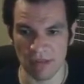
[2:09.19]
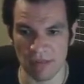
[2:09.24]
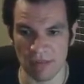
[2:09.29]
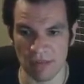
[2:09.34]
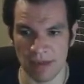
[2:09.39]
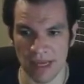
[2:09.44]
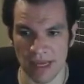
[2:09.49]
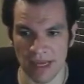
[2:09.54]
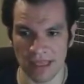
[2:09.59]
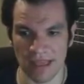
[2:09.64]

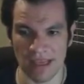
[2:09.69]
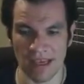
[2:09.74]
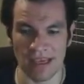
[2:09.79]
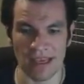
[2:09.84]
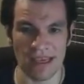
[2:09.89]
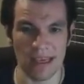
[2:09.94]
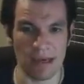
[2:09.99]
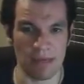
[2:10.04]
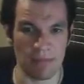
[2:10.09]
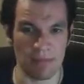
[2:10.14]
by
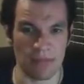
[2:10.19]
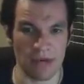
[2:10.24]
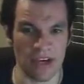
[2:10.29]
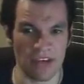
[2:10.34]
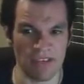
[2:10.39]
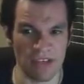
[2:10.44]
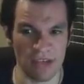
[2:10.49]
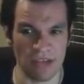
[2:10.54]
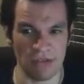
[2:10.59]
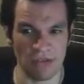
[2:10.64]
the
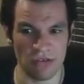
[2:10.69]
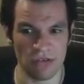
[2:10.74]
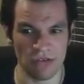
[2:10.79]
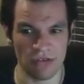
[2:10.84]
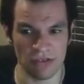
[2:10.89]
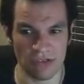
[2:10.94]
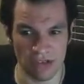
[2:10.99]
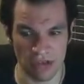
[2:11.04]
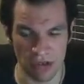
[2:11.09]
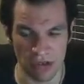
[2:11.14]
previous
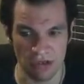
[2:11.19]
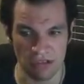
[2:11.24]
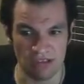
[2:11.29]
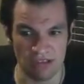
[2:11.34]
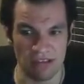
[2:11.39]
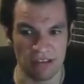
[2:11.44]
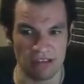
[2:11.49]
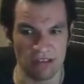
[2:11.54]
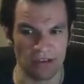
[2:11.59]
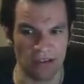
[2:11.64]

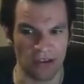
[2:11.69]
choices.